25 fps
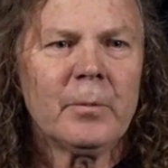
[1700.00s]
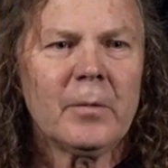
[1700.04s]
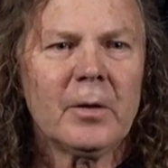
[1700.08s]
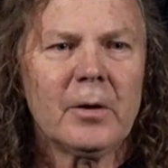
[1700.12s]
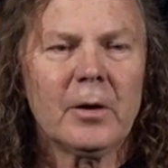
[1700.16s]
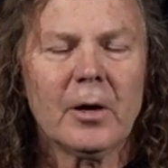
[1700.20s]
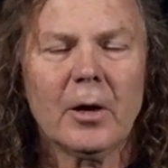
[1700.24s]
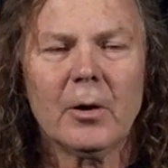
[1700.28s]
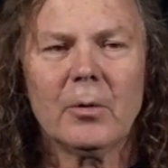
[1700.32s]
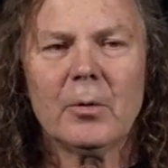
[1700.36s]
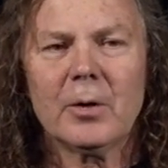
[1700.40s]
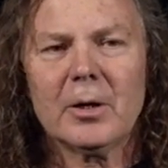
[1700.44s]

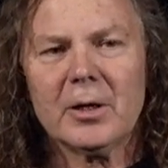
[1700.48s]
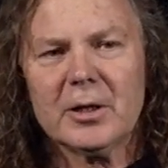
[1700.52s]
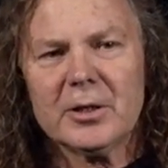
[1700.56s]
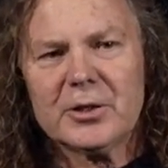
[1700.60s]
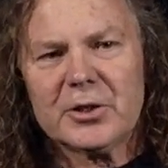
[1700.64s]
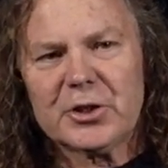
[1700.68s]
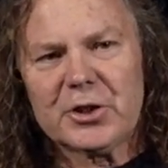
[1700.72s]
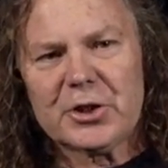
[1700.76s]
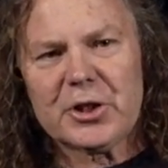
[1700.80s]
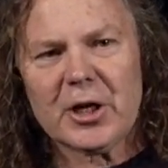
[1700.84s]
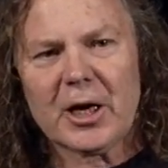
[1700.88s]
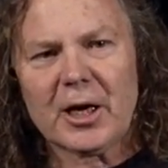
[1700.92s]

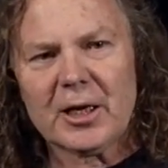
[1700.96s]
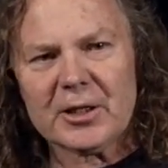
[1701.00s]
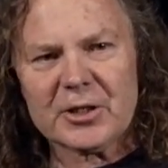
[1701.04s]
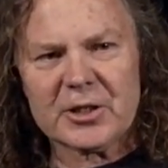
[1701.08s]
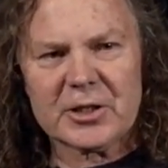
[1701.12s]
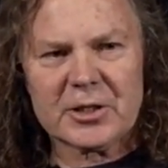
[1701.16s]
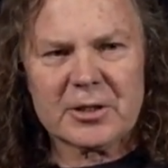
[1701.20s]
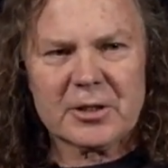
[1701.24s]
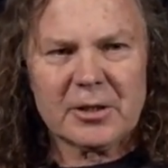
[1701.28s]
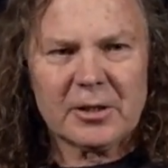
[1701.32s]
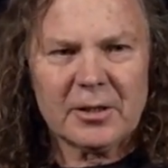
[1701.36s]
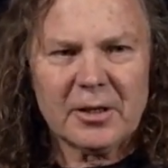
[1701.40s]
is
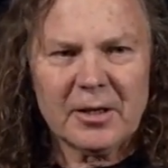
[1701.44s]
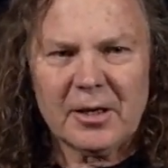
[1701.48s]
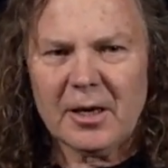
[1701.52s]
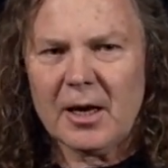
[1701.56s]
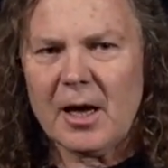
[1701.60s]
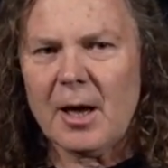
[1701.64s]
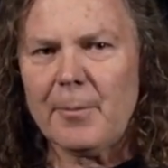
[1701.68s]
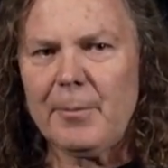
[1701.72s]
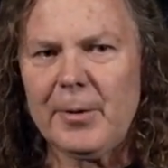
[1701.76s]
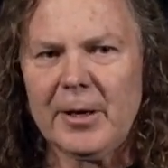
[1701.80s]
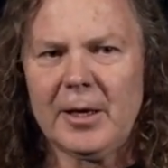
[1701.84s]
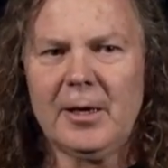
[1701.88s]
just
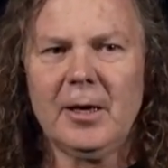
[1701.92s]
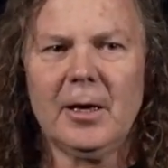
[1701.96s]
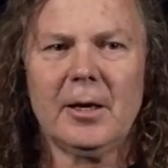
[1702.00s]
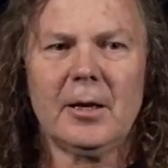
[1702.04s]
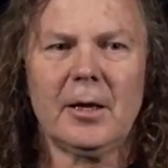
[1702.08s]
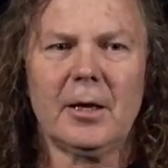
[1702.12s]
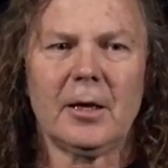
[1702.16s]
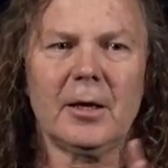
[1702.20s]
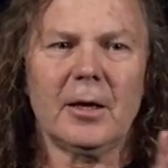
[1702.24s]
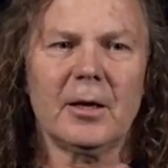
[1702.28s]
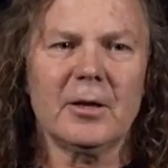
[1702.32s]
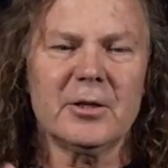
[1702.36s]
a
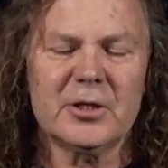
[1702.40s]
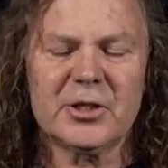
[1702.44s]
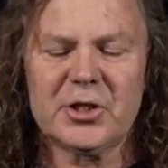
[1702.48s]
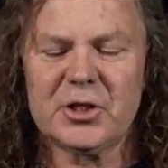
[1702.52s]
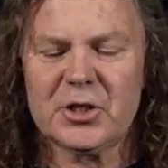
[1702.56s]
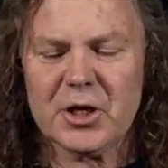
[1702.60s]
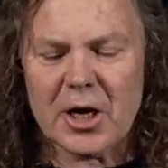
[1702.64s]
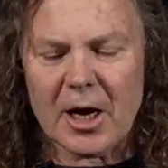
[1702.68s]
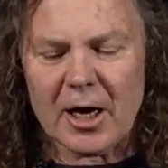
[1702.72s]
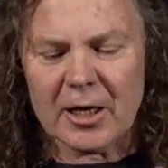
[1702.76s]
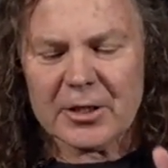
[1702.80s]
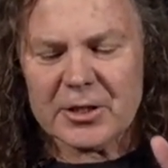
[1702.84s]
beginning, is
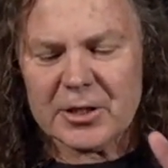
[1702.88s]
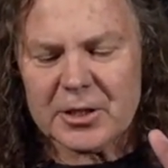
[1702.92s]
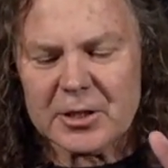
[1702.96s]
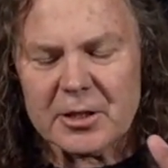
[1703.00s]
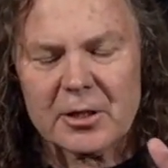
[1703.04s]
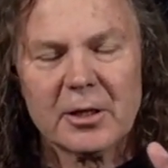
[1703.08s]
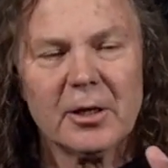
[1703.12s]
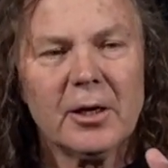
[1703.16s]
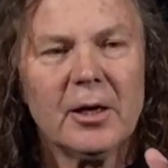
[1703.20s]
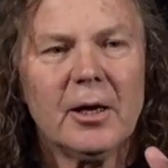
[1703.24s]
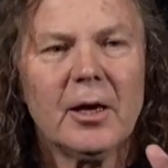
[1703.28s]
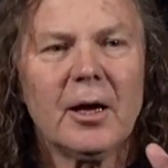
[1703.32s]

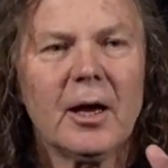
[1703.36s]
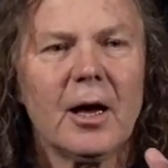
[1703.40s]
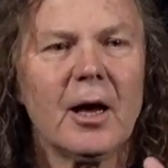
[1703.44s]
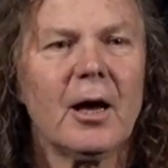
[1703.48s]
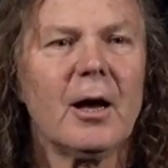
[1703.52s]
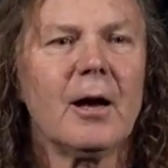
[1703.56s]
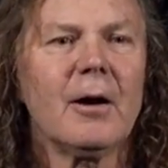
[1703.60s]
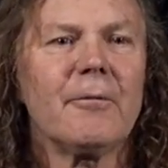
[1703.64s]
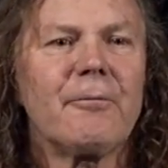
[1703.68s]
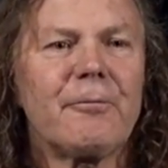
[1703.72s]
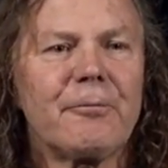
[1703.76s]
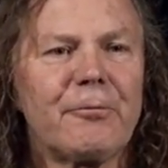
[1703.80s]
just
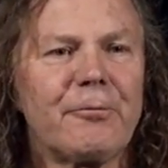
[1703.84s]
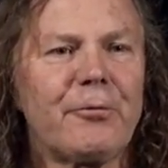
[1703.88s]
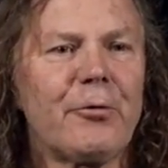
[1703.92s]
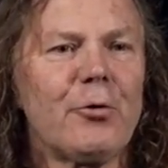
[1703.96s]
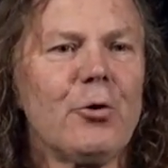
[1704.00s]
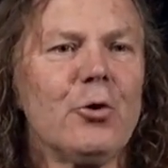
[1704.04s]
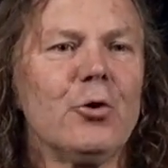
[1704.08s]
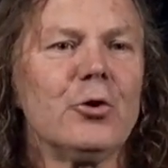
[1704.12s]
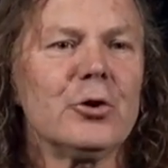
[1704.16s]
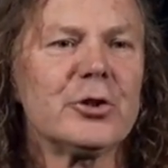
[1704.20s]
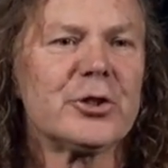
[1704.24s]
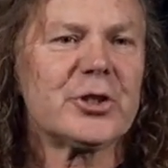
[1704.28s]
a
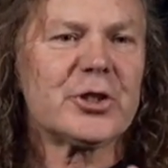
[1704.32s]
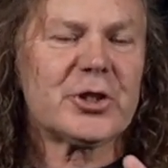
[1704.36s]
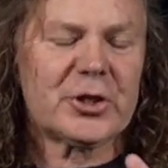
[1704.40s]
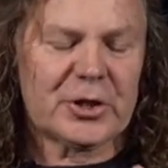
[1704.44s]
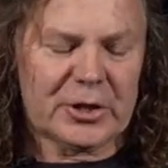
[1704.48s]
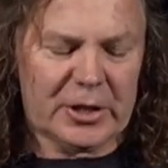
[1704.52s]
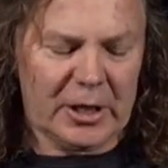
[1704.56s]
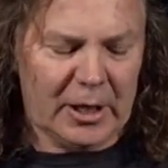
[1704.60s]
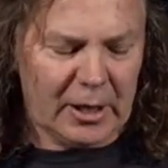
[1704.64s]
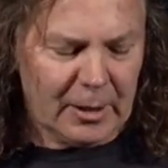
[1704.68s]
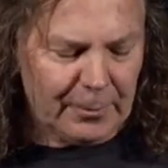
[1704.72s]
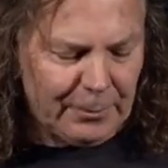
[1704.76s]
first
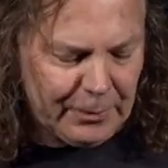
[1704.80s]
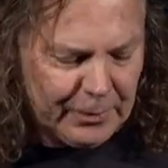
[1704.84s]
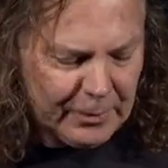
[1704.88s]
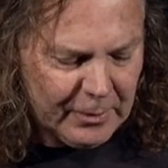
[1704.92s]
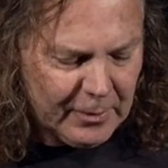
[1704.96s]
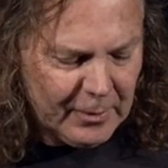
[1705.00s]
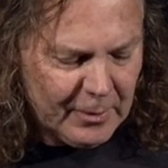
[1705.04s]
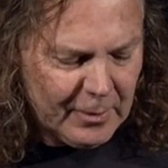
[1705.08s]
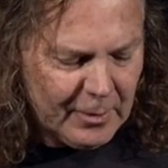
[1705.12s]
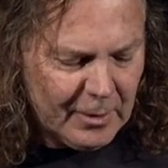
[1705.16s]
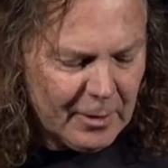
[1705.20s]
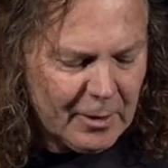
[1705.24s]
step
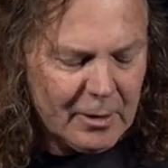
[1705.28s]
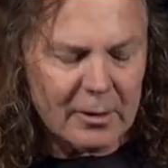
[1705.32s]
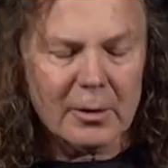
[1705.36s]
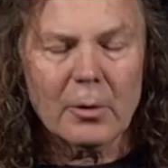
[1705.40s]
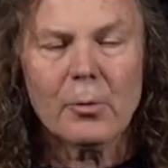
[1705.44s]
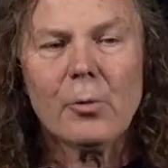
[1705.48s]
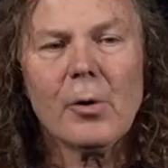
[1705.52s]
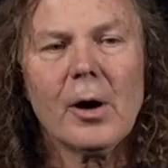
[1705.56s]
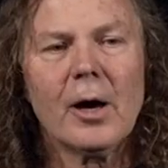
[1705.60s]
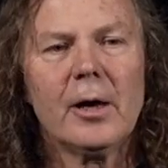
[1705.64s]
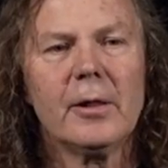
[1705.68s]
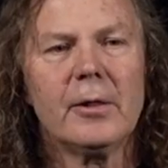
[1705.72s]
in the
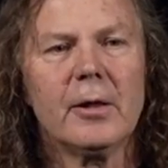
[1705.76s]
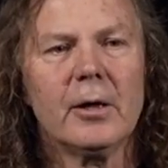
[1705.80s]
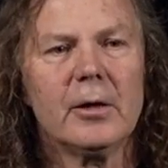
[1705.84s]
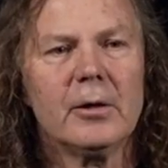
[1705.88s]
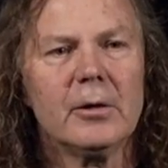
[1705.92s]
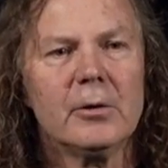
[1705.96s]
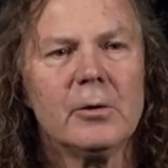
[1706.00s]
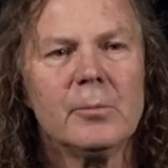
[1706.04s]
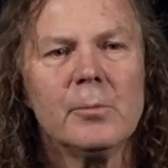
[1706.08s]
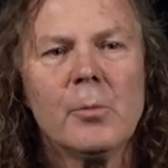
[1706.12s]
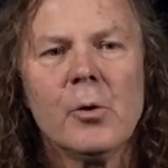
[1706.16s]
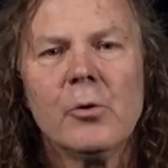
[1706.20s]
way that
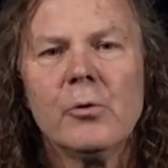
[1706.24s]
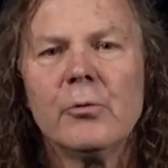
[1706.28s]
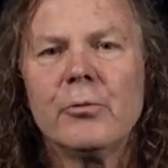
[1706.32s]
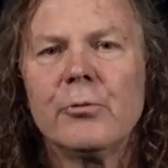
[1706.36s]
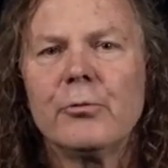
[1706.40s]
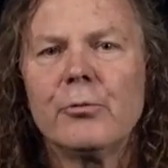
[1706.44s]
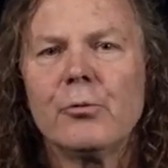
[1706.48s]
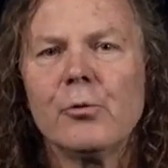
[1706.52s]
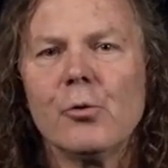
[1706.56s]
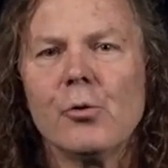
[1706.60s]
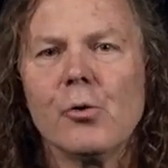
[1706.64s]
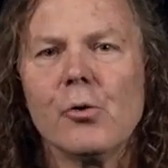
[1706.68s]
you move
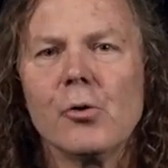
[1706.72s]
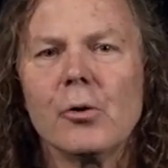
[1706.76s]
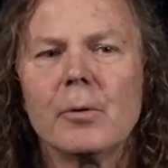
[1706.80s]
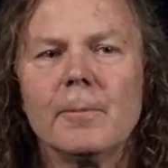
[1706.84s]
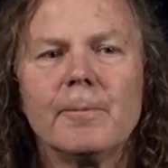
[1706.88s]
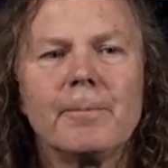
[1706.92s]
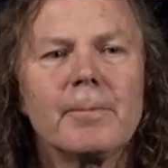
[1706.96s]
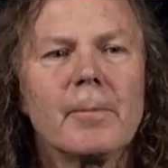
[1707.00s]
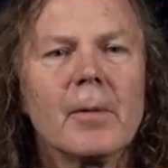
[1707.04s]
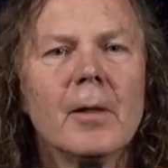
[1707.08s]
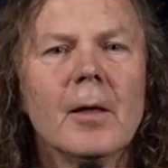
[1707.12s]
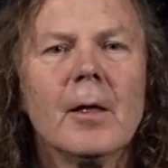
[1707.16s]
forward.
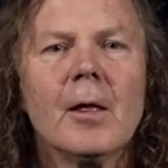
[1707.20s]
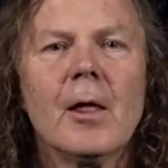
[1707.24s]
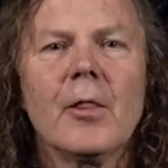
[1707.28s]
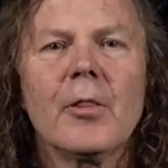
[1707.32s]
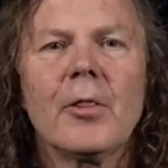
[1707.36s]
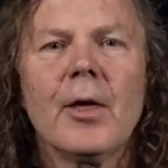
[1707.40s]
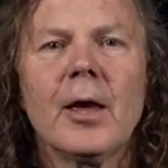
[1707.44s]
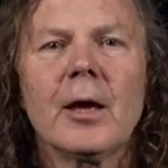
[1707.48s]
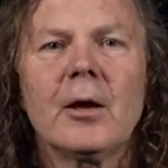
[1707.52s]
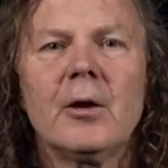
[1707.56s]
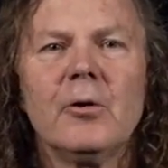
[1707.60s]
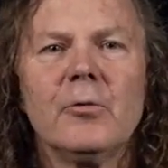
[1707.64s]

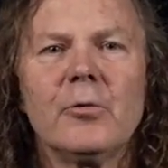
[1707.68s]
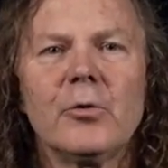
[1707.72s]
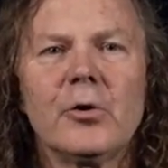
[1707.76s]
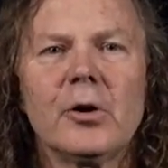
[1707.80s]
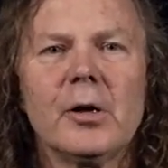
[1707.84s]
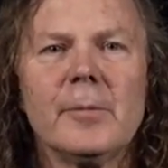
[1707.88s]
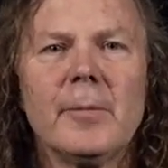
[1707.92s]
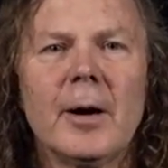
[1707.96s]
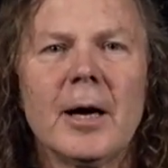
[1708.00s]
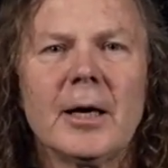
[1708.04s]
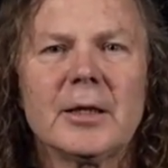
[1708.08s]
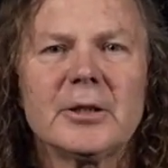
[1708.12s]
Thank you
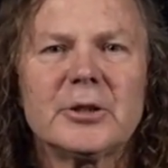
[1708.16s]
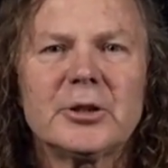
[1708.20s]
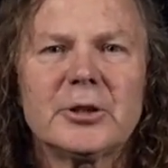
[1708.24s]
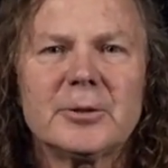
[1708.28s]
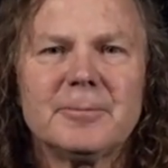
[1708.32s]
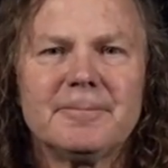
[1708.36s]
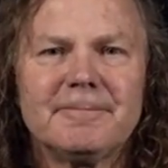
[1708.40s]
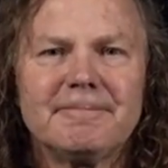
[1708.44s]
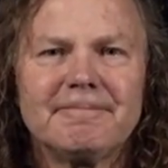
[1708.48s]
very much.